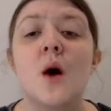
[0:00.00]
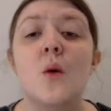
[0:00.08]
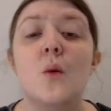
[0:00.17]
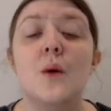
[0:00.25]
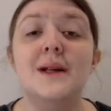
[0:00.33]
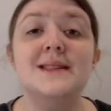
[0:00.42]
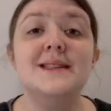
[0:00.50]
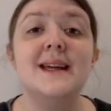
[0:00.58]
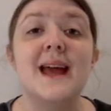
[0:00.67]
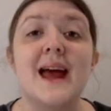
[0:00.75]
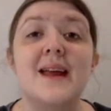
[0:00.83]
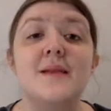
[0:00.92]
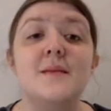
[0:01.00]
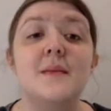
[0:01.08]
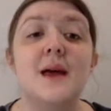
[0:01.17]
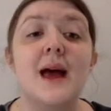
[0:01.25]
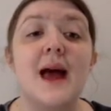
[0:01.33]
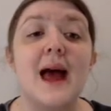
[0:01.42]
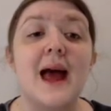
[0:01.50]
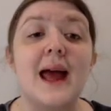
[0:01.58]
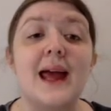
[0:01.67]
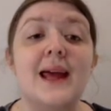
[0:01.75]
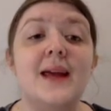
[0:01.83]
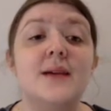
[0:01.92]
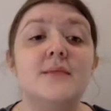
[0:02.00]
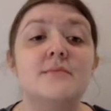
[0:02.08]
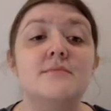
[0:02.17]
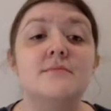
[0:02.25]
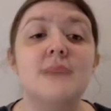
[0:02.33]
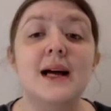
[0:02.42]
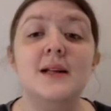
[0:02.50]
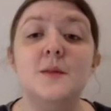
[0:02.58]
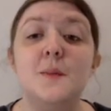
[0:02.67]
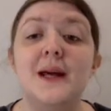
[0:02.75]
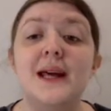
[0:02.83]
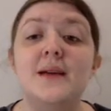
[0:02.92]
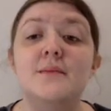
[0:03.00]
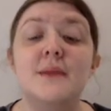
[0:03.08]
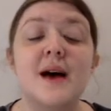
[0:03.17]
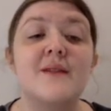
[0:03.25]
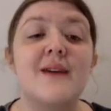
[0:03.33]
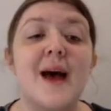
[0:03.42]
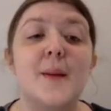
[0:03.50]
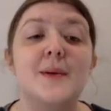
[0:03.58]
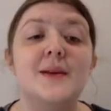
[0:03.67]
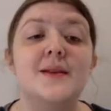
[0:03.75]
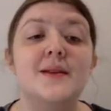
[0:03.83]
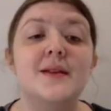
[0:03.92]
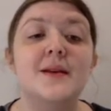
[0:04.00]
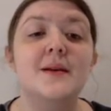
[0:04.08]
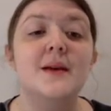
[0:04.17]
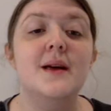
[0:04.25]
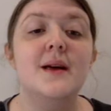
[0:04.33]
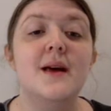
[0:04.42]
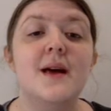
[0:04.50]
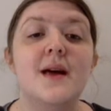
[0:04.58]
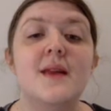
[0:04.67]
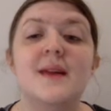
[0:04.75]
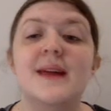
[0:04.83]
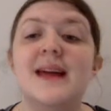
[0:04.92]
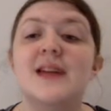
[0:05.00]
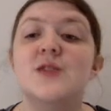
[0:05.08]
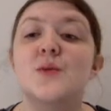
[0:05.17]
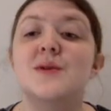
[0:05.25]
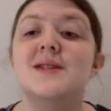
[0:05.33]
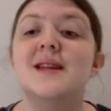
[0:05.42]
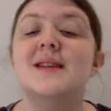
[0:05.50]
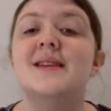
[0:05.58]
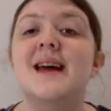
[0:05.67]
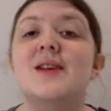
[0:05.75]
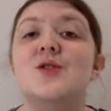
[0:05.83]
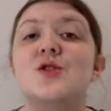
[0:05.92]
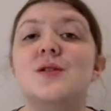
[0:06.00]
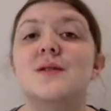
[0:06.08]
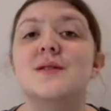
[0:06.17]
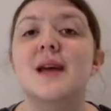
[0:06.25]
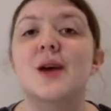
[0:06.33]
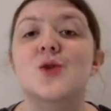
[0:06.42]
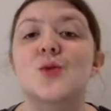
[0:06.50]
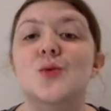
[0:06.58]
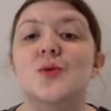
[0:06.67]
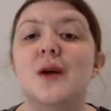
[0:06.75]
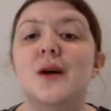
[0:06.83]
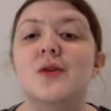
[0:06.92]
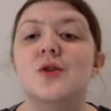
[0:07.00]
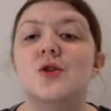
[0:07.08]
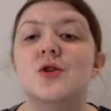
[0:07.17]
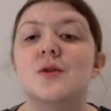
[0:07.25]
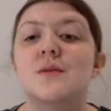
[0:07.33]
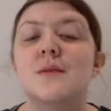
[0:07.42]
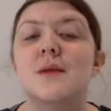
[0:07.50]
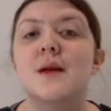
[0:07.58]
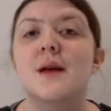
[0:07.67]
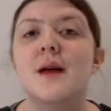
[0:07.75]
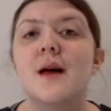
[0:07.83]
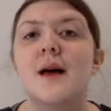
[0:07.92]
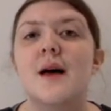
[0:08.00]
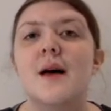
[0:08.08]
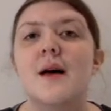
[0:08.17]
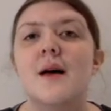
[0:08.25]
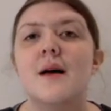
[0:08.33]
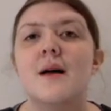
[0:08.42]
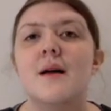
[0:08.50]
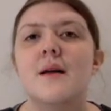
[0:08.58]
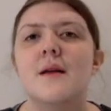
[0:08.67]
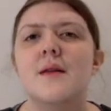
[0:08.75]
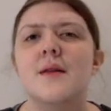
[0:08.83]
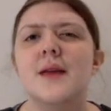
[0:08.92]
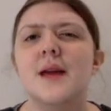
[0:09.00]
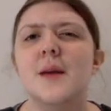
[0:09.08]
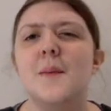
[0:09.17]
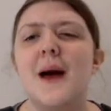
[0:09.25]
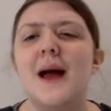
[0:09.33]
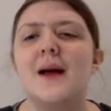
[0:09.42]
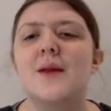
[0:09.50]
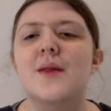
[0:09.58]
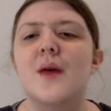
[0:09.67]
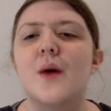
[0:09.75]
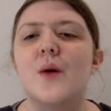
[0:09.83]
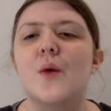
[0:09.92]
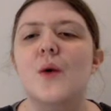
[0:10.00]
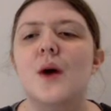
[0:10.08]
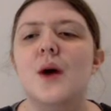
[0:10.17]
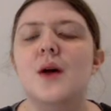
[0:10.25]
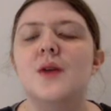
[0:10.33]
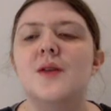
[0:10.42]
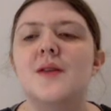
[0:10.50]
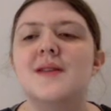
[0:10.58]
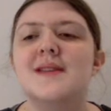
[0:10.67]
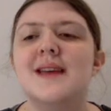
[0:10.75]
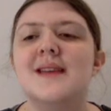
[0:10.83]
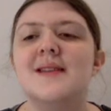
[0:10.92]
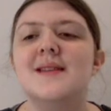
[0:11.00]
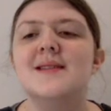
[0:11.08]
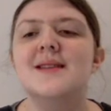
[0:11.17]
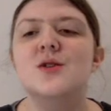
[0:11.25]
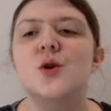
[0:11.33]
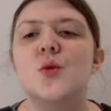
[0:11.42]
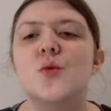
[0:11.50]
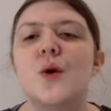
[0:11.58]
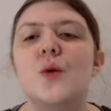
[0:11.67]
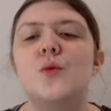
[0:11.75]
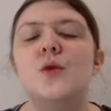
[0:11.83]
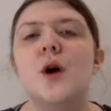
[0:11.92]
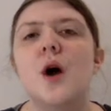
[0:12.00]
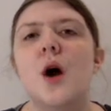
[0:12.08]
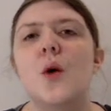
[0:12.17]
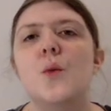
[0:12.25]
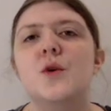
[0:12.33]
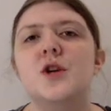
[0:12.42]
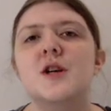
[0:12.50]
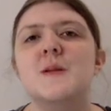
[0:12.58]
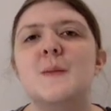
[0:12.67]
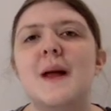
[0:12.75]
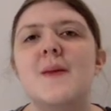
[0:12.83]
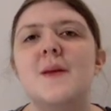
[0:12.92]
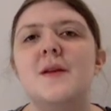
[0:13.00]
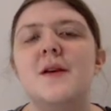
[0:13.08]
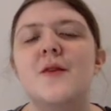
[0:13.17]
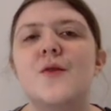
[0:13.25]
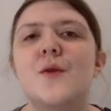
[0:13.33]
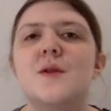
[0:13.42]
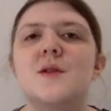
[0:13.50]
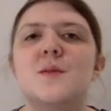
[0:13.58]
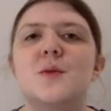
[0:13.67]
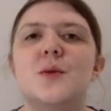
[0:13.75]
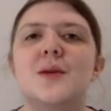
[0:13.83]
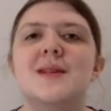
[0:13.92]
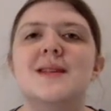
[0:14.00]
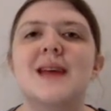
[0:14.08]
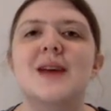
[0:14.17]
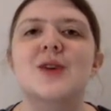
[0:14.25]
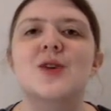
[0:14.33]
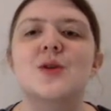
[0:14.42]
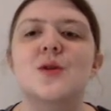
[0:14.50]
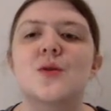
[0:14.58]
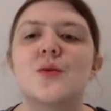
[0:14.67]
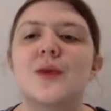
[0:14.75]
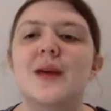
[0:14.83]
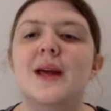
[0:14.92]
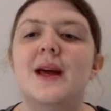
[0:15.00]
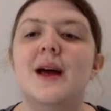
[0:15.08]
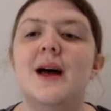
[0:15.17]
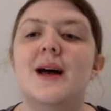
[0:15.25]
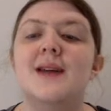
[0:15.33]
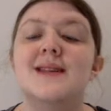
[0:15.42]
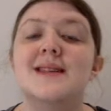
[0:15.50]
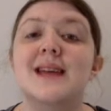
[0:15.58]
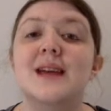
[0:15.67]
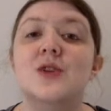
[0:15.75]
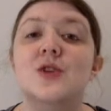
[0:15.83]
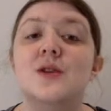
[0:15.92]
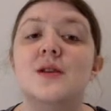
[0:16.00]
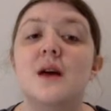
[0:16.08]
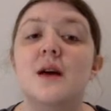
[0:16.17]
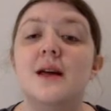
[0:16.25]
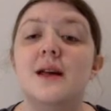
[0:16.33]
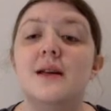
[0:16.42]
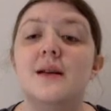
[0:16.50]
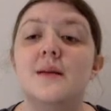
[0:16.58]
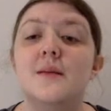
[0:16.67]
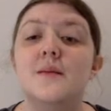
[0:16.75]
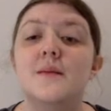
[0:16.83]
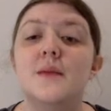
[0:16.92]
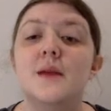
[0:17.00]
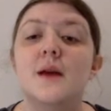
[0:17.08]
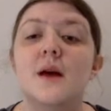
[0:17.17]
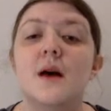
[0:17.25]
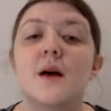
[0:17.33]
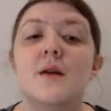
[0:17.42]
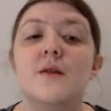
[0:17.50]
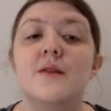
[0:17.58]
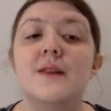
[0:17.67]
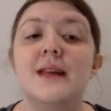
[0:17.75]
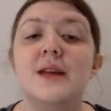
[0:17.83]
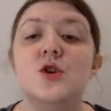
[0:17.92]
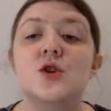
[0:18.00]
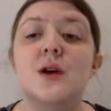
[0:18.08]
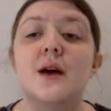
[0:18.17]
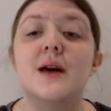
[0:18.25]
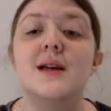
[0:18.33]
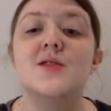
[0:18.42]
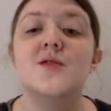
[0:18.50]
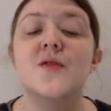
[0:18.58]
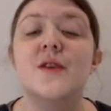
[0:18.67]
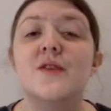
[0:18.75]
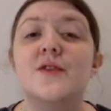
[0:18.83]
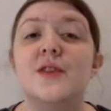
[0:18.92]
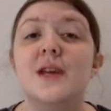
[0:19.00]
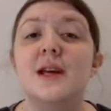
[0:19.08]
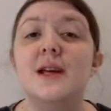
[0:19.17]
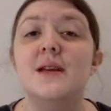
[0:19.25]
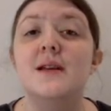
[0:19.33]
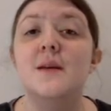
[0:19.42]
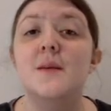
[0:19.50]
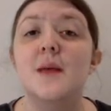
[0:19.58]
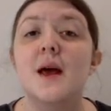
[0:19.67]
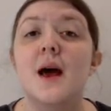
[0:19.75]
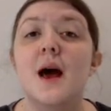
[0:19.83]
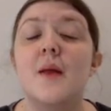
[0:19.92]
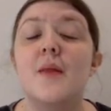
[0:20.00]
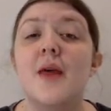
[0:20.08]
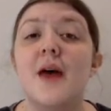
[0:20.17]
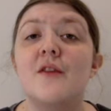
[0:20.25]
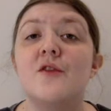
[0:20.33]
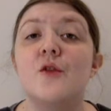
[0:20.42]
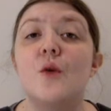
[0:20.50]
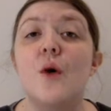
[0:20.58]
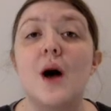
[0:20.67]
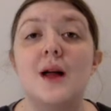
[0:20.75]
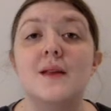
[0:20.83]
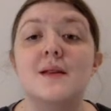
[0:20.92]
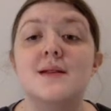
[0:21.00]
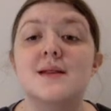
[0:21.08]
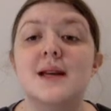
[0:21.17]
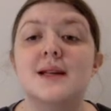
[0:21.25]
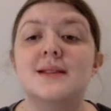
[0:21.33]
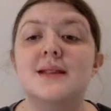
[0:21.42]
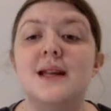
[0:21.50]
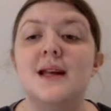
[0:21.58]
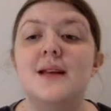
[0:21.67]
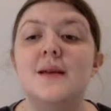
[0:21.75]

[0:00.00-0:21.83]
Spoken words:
Once again, A and B have happened. The kiss was an intentional sexual touch. Think back, though, to the sentences you wrote which explain the difference between Section 3 and Section 9. Felicia is 15 and therefore under 16.